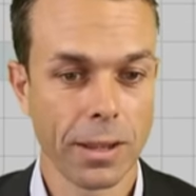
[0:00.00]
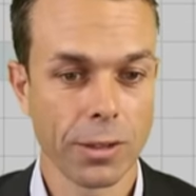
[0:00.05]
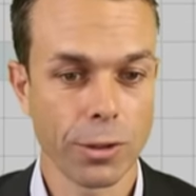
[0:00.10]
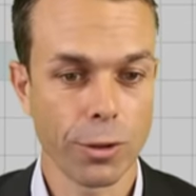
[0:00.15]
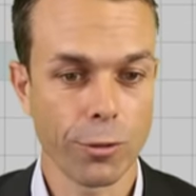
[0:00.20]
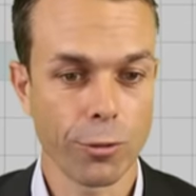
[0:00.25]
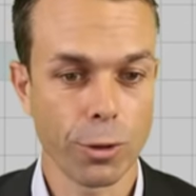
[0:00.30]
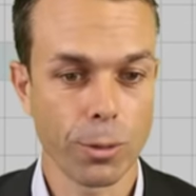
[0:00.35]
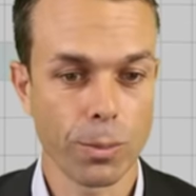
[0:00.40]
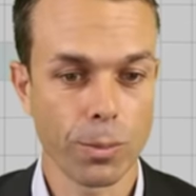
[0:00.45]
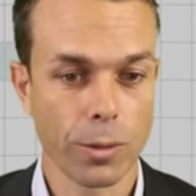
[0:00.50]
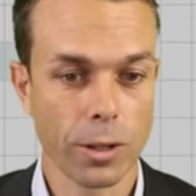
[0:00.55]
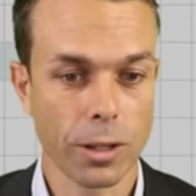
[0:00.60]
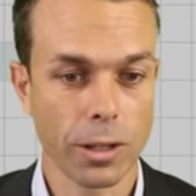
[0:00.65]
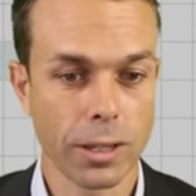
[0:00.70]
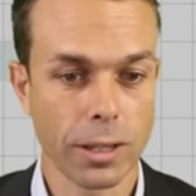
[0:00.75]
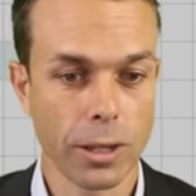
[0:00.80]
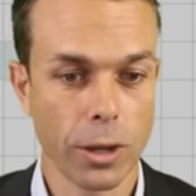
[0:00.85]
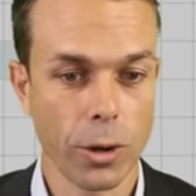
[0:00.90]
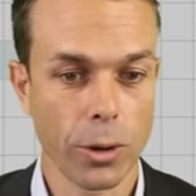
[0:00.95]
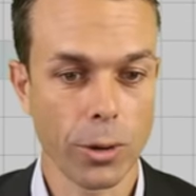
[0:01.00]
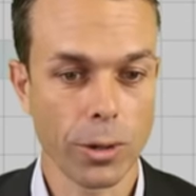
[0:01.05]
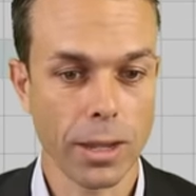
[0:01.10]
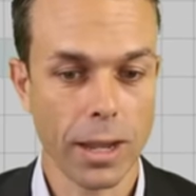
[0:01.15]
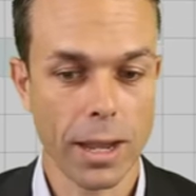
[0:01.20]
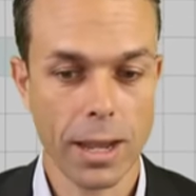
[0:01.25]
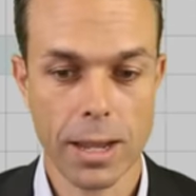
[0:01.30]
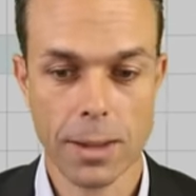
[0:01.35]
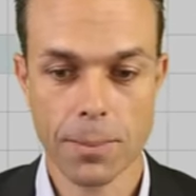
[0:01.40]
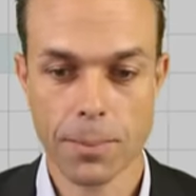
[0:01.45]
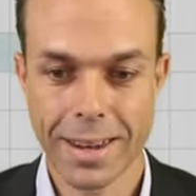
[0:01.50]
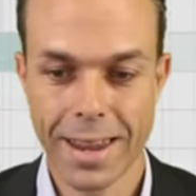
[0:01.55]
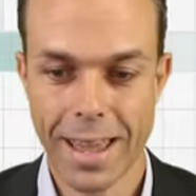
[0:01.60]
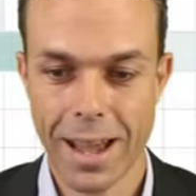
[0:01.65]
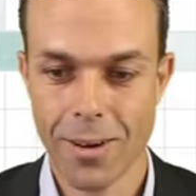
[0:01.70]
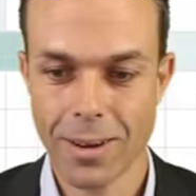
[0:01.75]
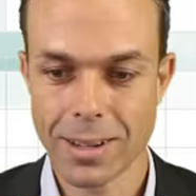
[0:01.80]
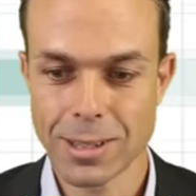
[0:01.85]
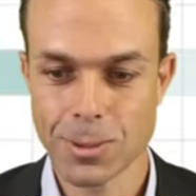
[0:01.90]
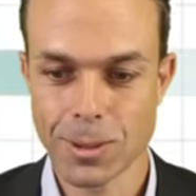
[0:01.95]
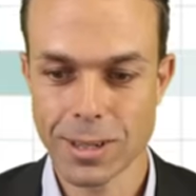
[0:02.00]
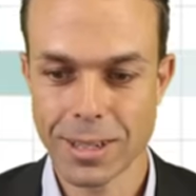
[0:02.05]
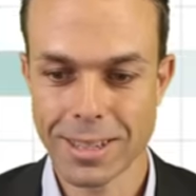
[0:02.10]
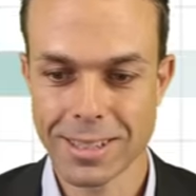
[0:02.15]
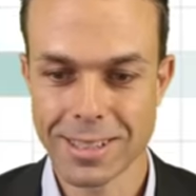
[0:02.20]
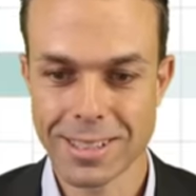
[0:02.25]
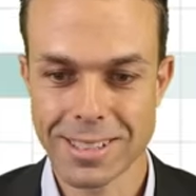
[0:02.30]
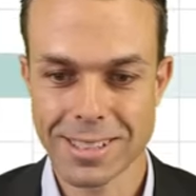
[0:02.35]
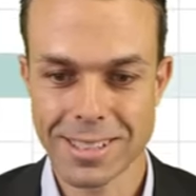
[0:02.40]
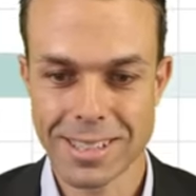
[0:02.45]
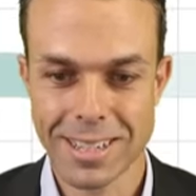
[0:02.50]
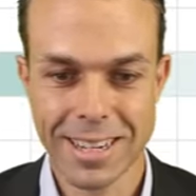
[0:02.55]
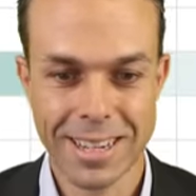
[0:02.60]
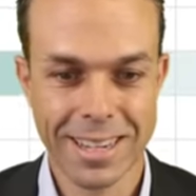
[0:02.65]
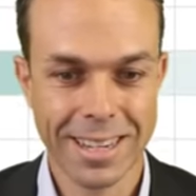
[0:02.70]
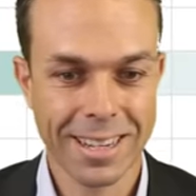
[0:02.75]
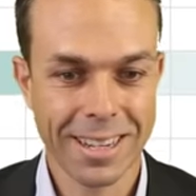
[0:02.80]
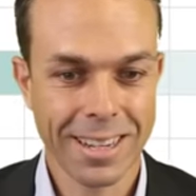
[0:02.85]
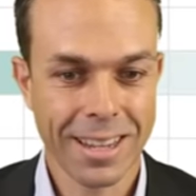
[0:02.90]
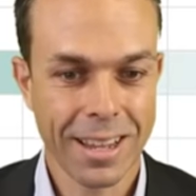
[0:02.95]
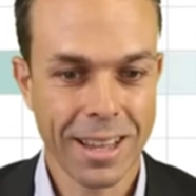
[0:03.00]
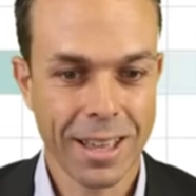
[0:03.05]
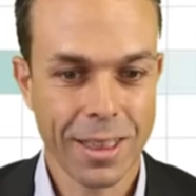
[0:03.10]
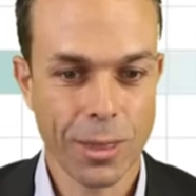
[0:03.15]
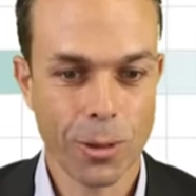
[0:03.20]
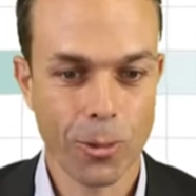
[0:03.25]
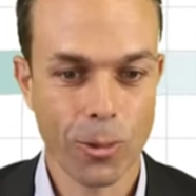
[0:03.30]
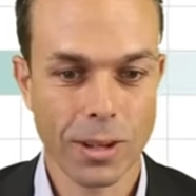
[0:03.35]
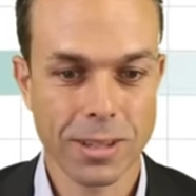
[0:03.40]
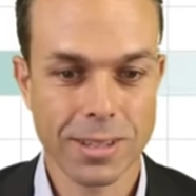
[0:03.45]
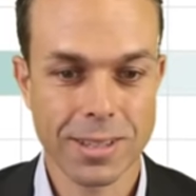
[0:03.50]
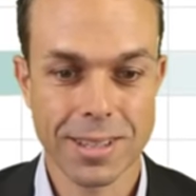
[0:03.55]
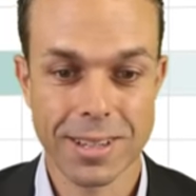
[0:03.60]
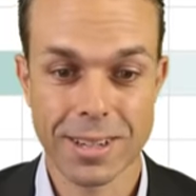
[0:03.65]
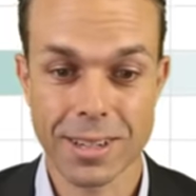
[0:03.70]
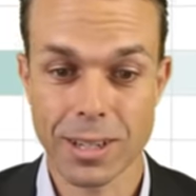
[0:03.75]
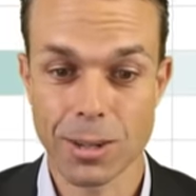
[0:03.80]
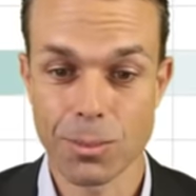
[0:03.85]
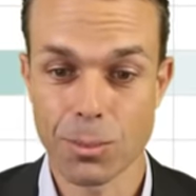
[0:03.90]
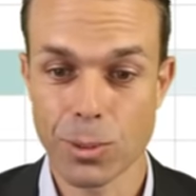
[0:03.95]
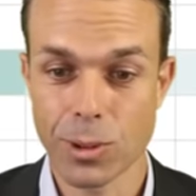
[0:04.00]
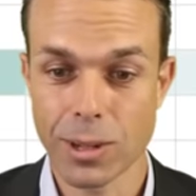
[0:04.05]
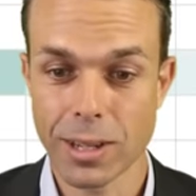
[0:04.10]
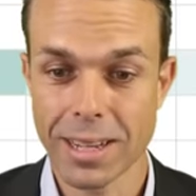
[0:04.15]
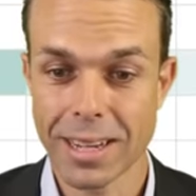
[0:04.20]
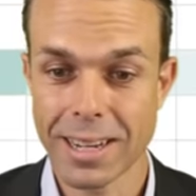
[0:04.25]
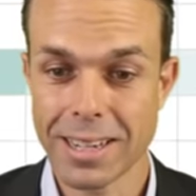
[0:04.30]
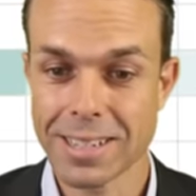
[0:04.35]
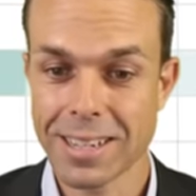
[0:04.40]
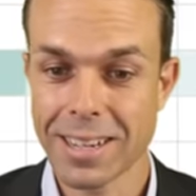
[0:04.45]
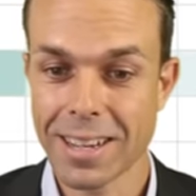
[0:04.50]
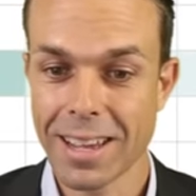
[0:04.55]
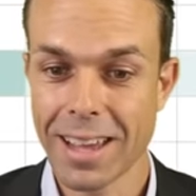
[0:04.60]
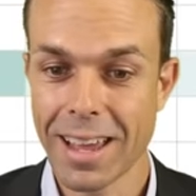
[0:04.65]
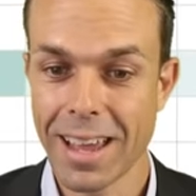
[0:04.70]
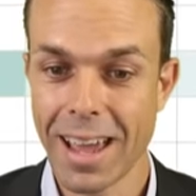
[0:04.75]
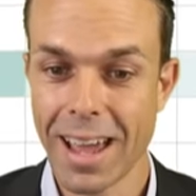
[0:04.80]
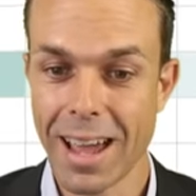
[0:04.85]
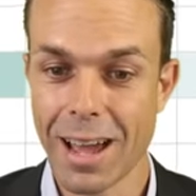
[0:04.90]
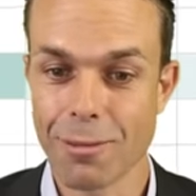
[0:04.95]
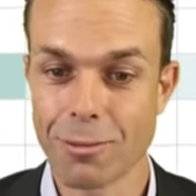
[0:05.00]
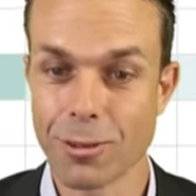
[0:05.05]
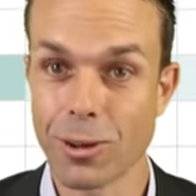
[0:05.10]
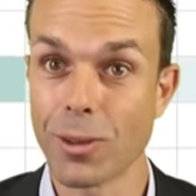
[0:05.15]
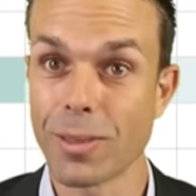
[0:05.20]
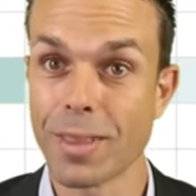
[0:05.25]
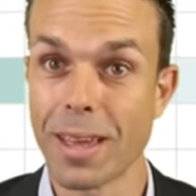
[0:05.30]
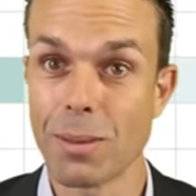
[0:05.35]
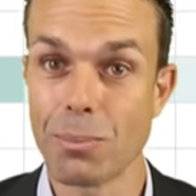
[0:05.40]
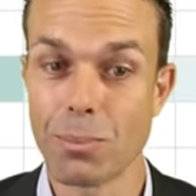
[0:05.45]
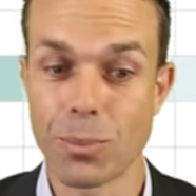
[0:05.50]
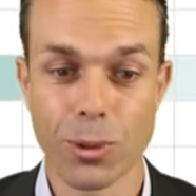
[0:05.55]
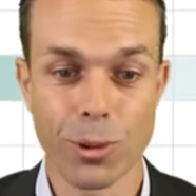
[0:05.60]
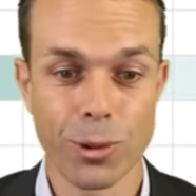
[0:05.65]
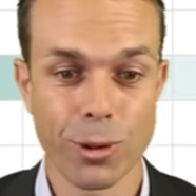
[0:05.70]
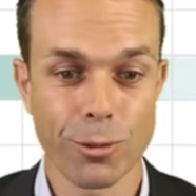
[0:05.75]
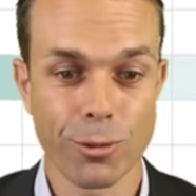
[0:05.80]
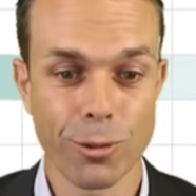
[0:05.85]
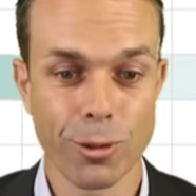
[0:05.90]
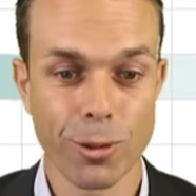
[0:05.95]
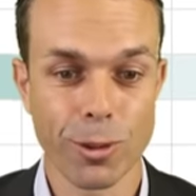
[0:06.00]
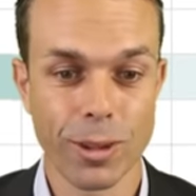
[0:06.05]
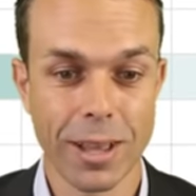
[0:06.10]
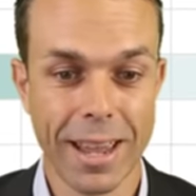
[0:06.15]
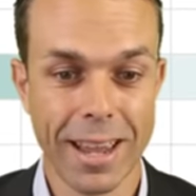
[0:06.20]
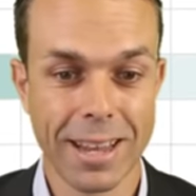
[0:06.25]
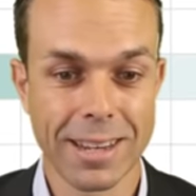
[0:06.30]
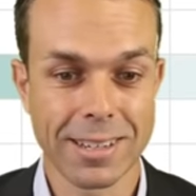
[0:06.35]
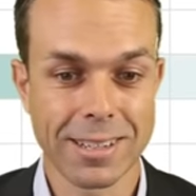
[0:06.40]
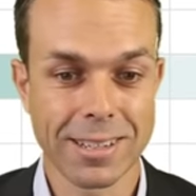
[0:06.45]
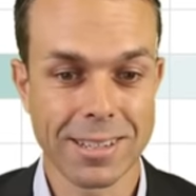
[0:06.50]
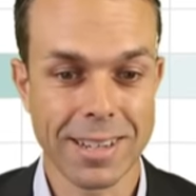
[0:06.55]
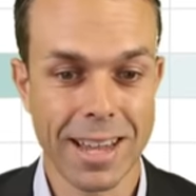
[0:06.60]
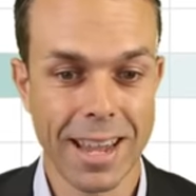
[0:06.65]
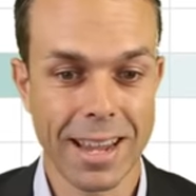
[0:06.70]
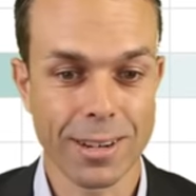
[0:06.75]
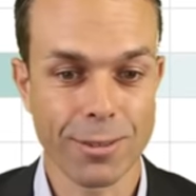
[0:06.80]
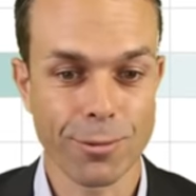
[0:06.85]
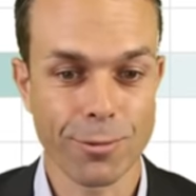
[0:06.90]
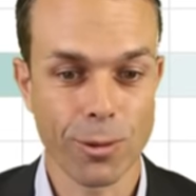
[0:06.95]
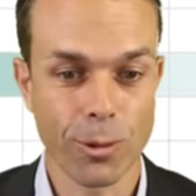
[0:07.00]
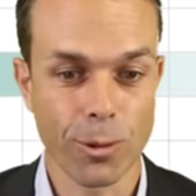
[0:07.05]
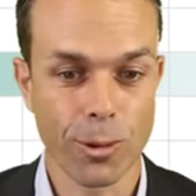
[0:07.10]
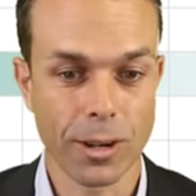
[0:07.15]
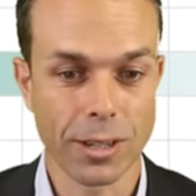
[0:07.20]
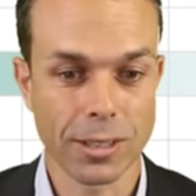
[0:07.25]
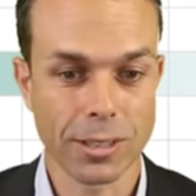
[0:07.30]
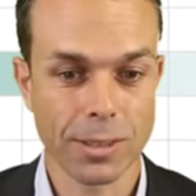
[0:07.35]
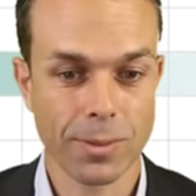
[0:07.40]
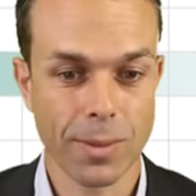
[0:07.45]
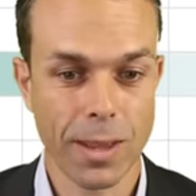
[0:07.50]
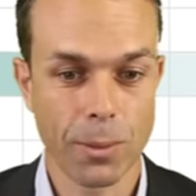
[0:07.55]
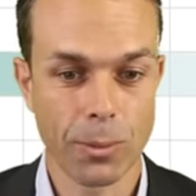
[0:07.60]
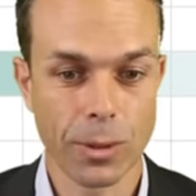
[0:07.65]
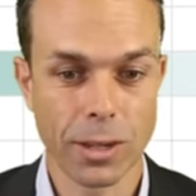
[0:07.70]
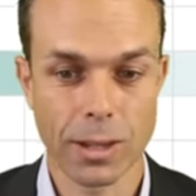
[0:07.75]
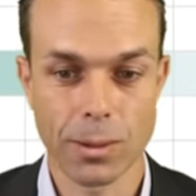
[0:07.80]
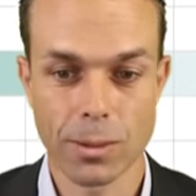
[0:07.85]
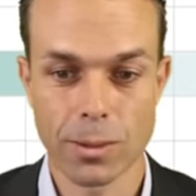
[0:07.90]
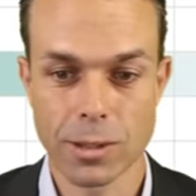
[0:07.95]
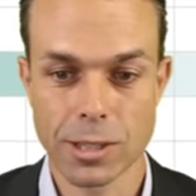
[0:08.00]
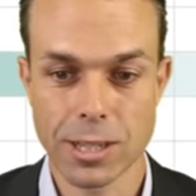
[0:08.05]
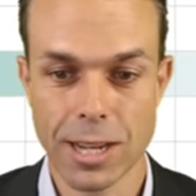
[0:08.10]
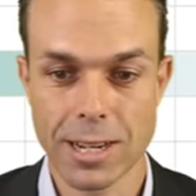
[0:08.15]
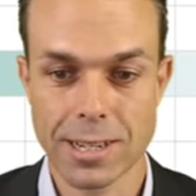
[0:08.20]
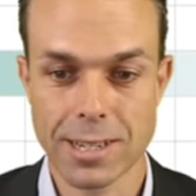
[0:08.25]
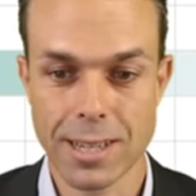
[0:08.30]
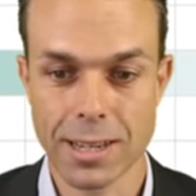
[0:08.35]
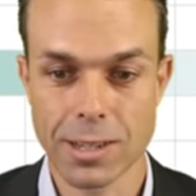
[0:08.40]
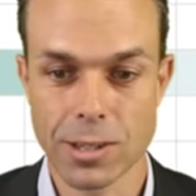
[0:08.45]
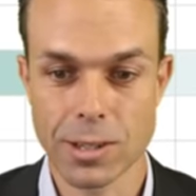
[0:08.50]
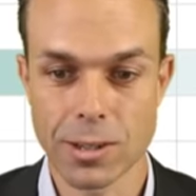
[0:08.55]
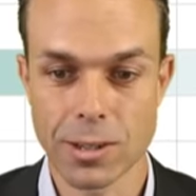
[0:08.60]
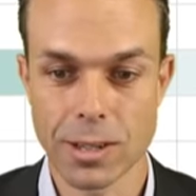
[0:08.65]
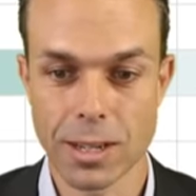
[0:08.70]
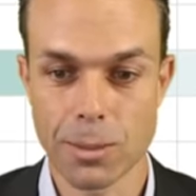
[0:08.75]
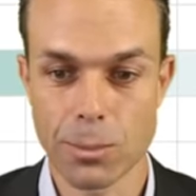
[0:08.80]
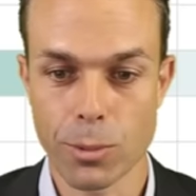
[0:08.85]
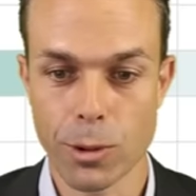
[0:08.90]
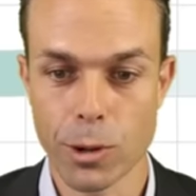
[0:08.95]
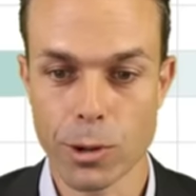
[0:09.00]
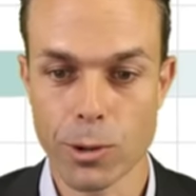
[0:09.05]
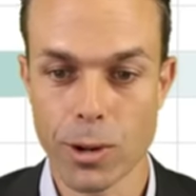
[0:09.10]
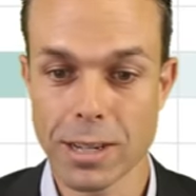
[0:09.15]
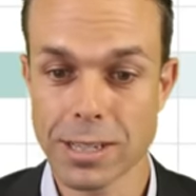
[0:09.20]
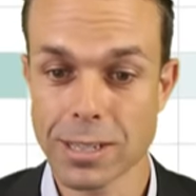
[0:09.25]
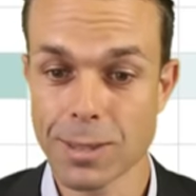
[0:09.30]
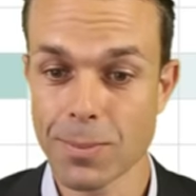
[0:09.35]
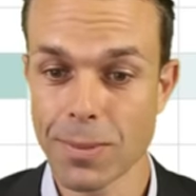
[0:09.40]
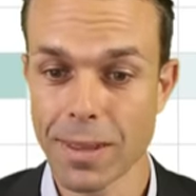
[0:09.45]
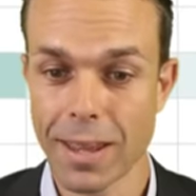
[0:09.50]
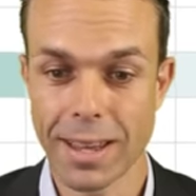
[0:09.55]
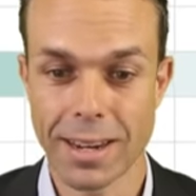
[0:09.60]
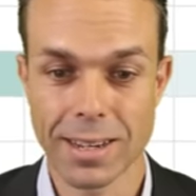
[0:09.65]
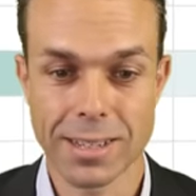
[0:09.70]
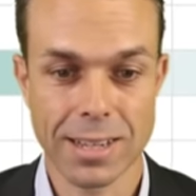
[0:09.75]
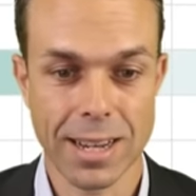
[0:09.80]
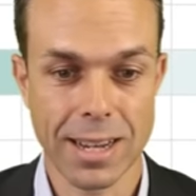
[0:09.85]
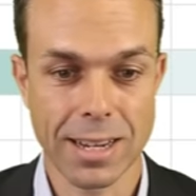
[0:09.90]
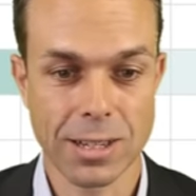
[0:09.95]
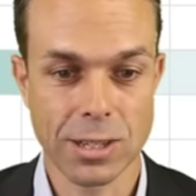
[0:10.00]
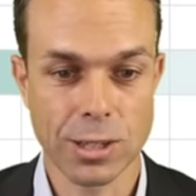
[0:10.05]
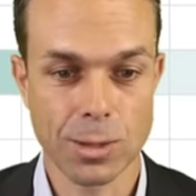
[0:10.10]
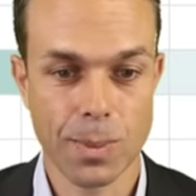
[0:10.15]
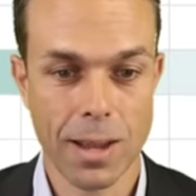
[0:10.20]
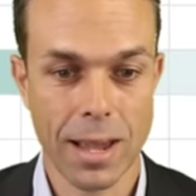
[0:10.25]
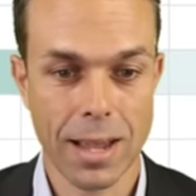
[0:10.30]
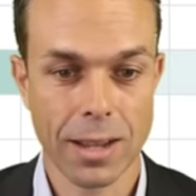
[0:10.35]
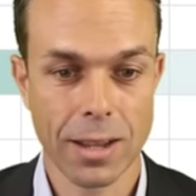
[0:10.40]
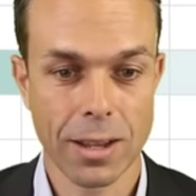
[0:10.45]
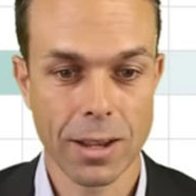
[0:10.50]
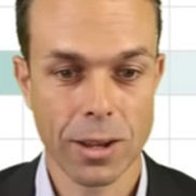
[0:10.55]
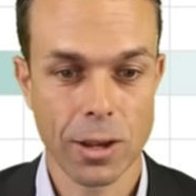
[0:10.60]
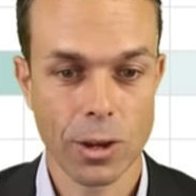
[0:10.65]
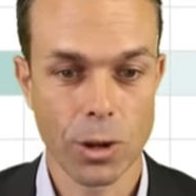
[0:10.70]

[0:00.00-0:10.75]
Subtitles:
So if we click OK, now as we can see, the ones that are complete have got that beautiful end date for us. And we can change that to in progress and it changes back.